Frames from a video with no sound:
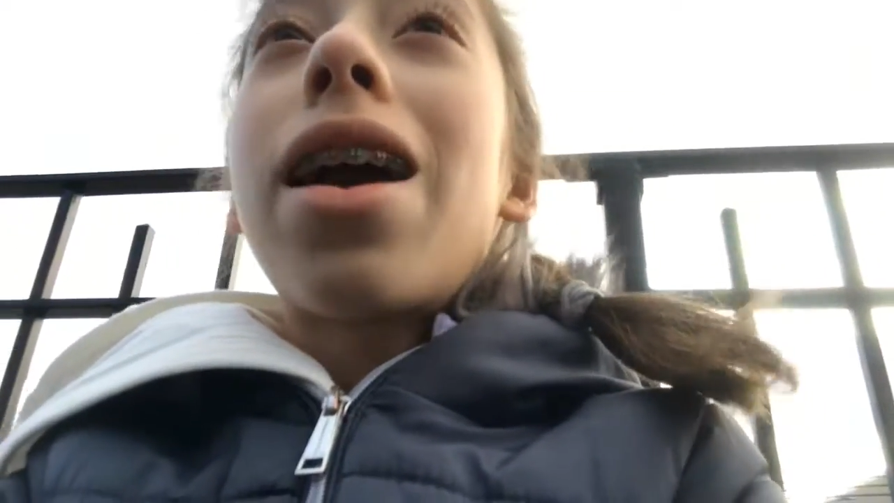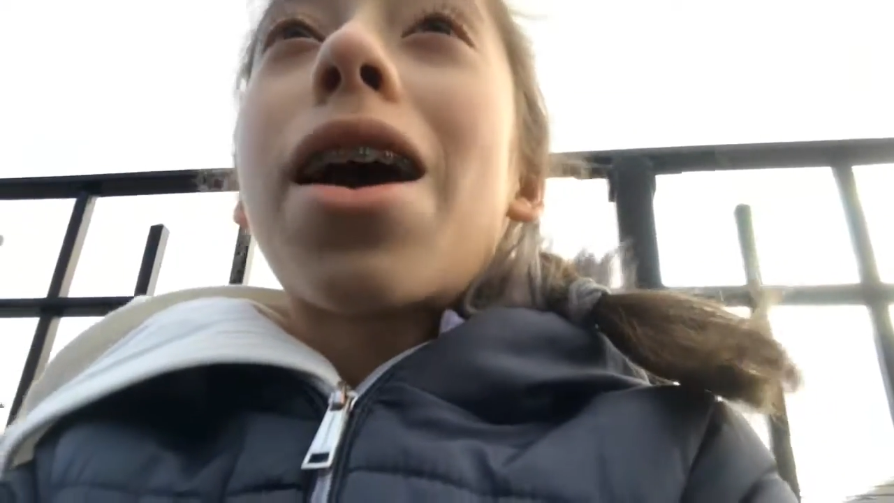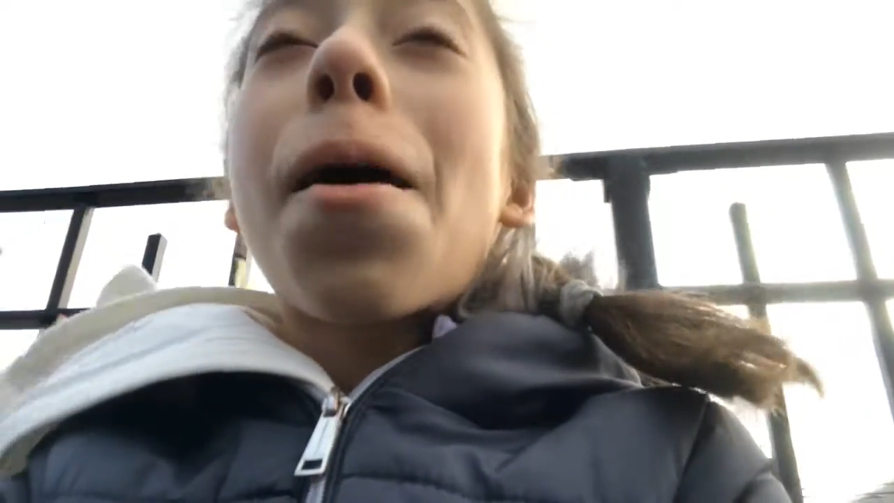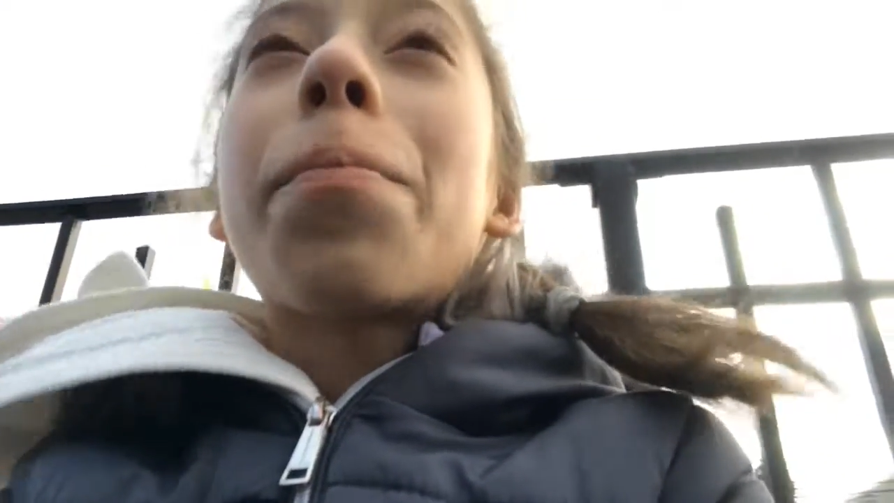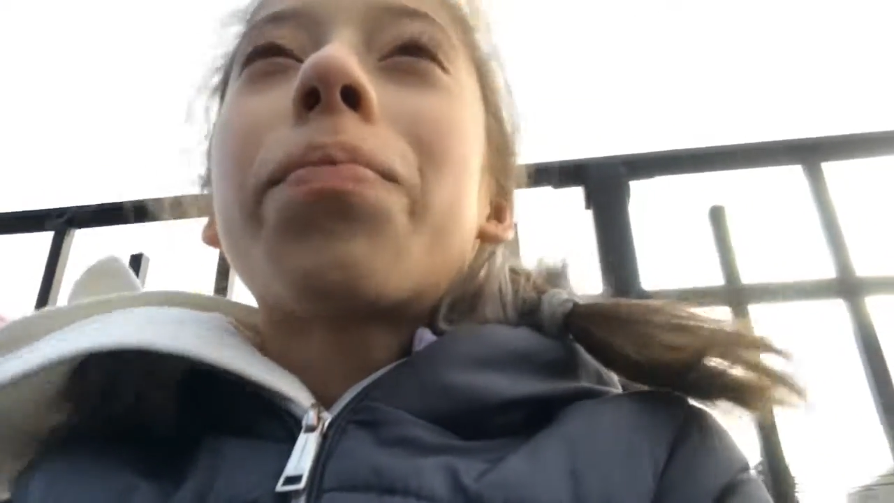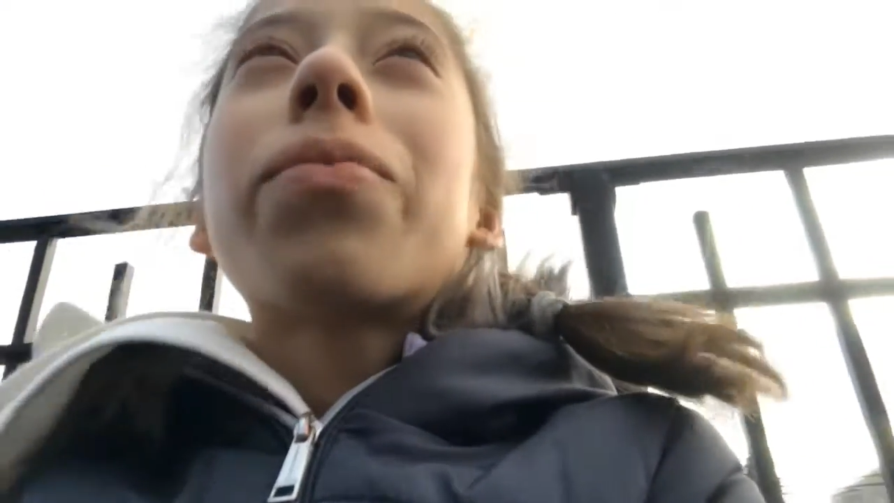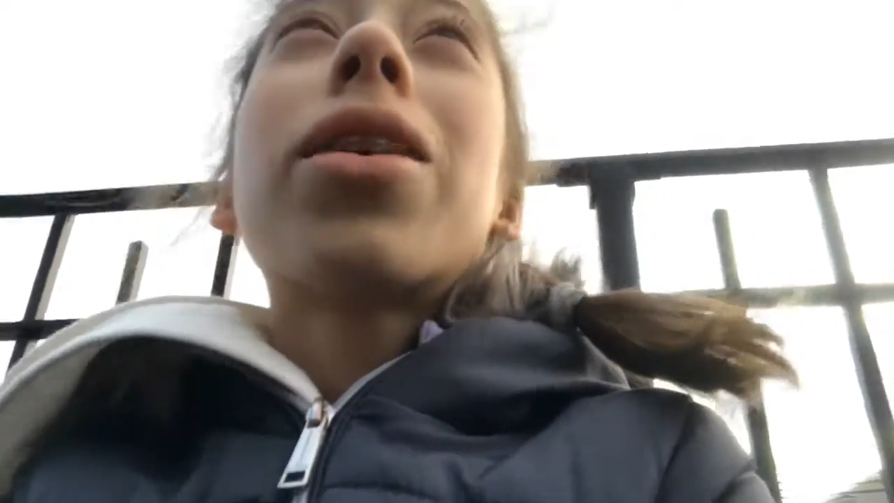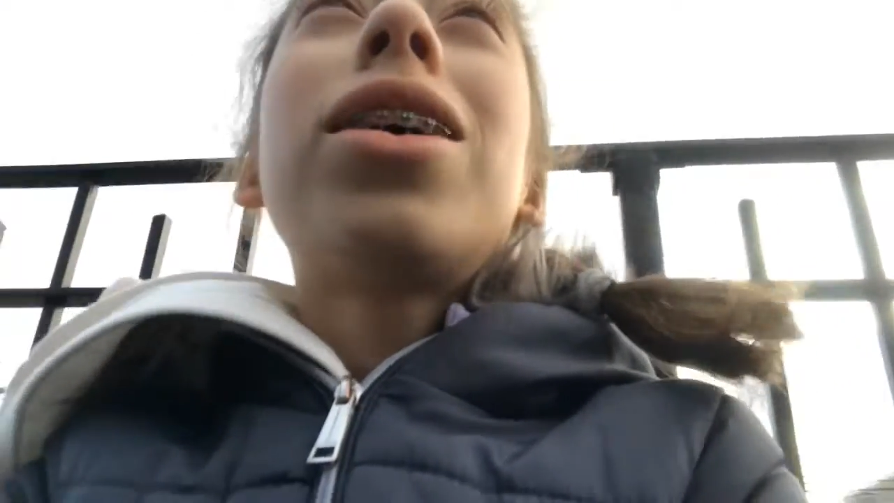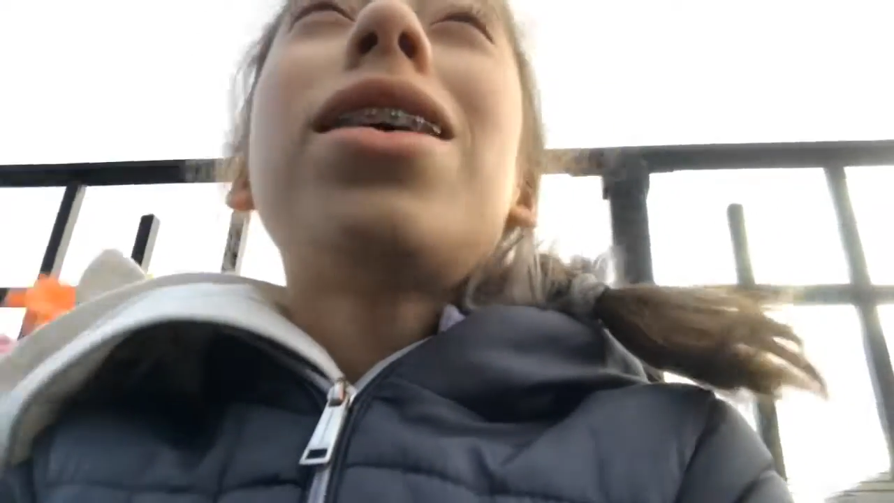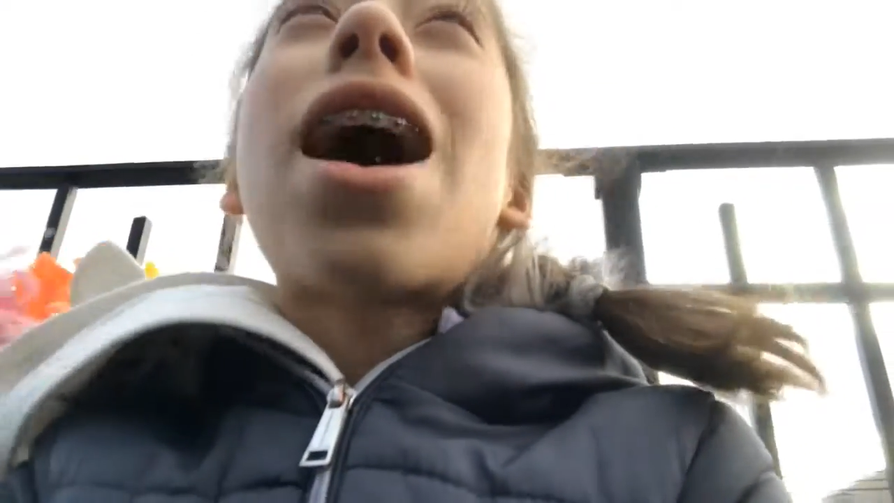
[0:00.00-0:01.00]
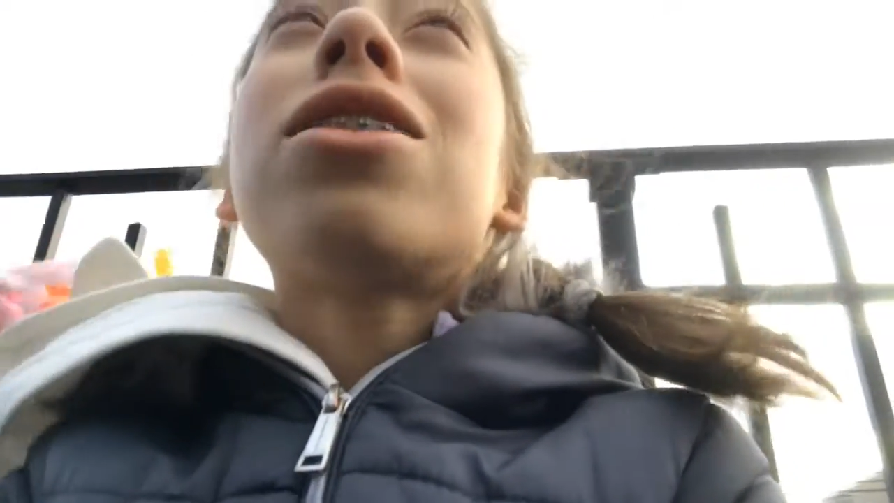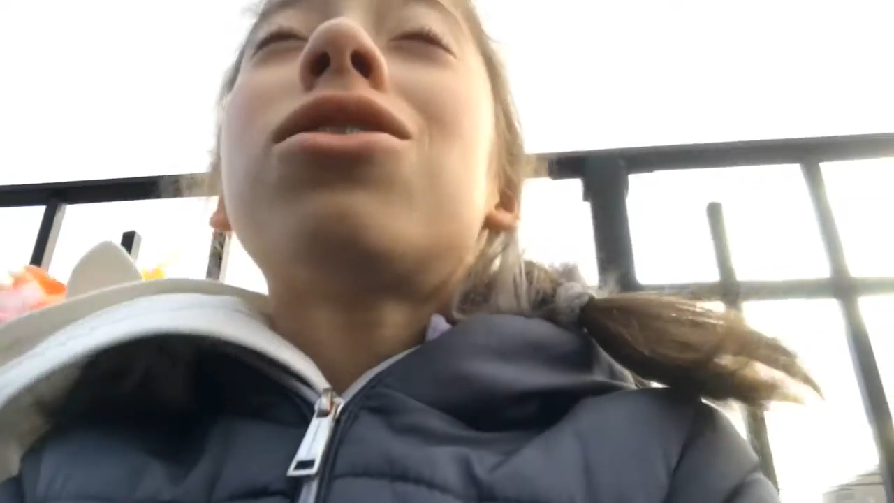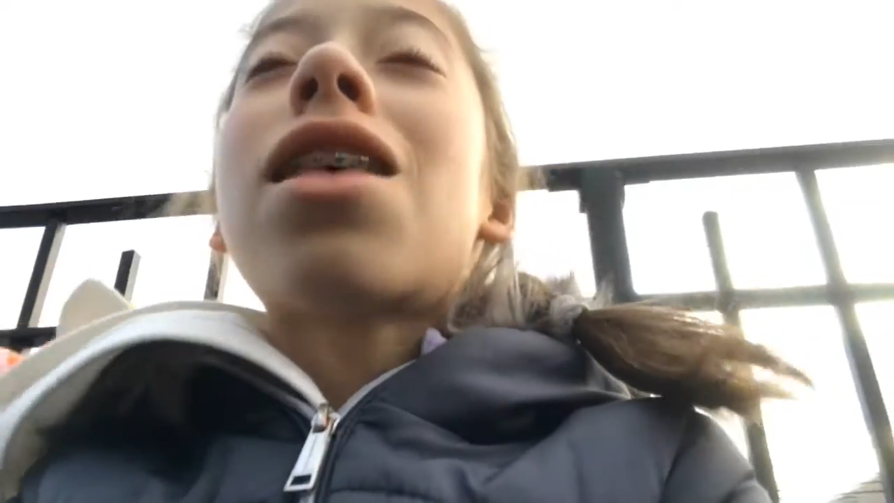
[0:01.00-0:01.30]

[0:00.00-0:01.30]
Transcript: And, yeah,